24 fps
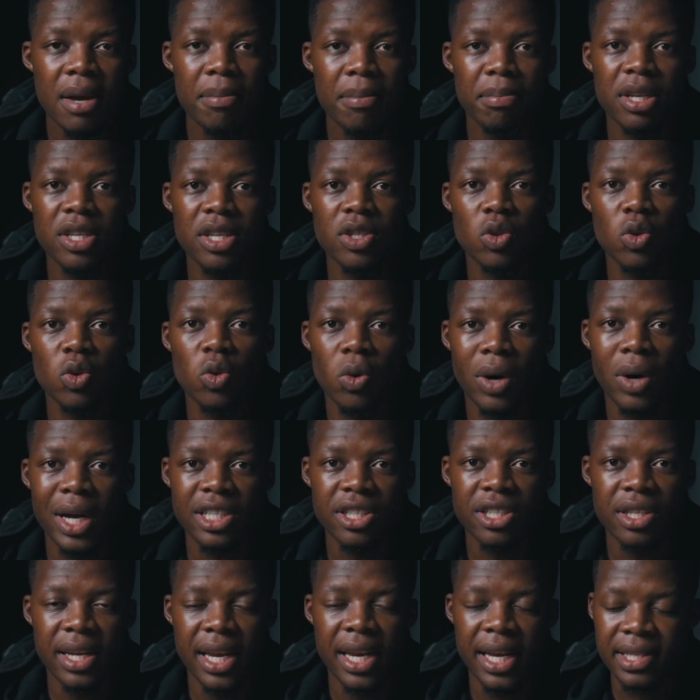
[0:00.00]
Please do
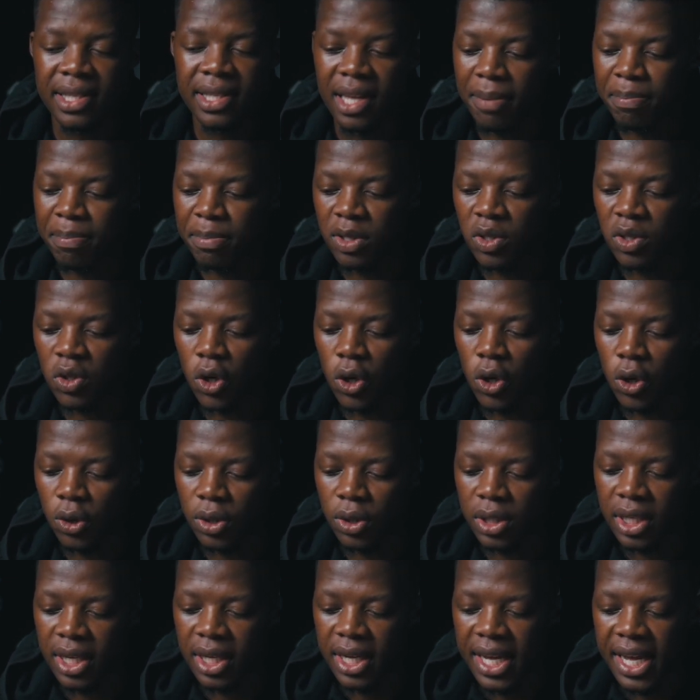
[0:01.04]
watch the next episode.